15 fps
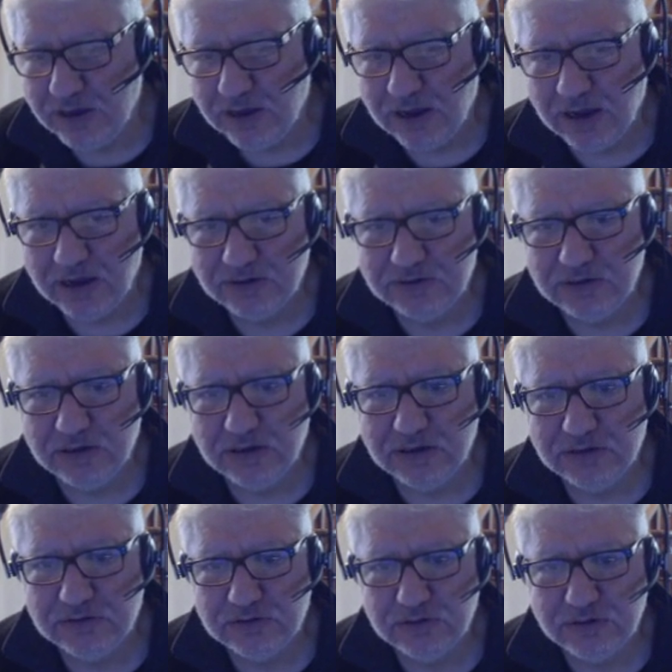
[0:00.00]
a
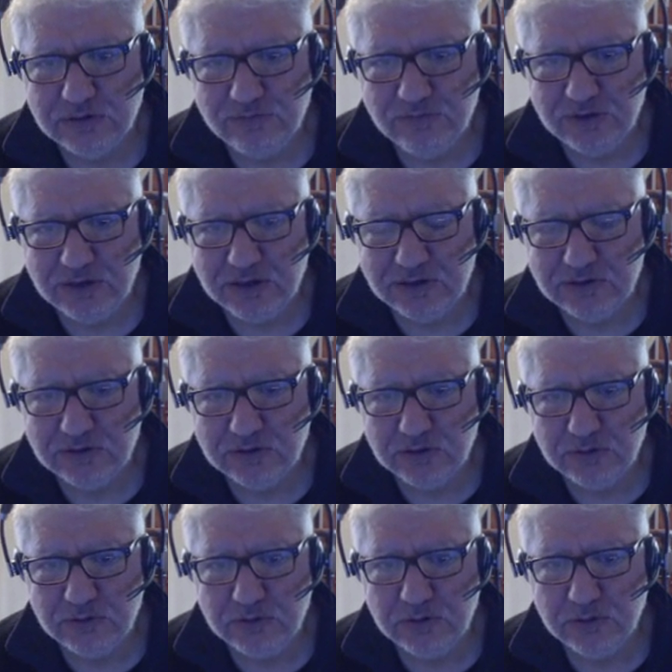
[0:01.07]
certificate
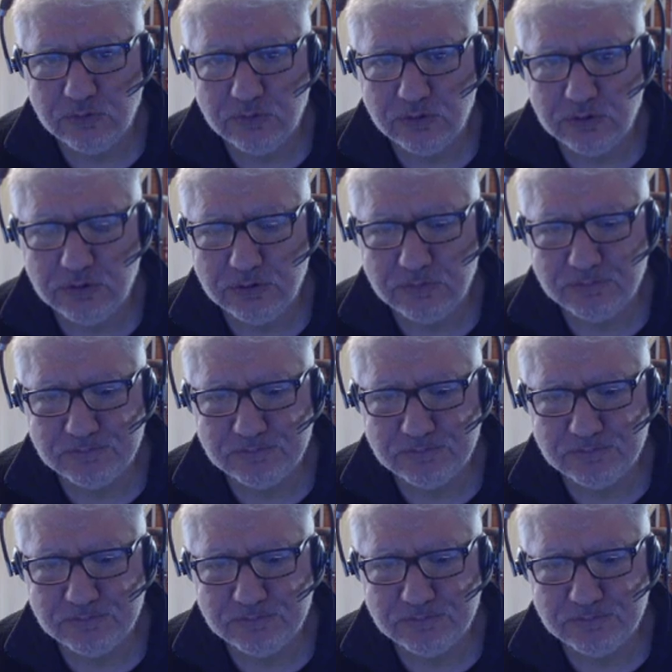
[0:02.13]
installed, or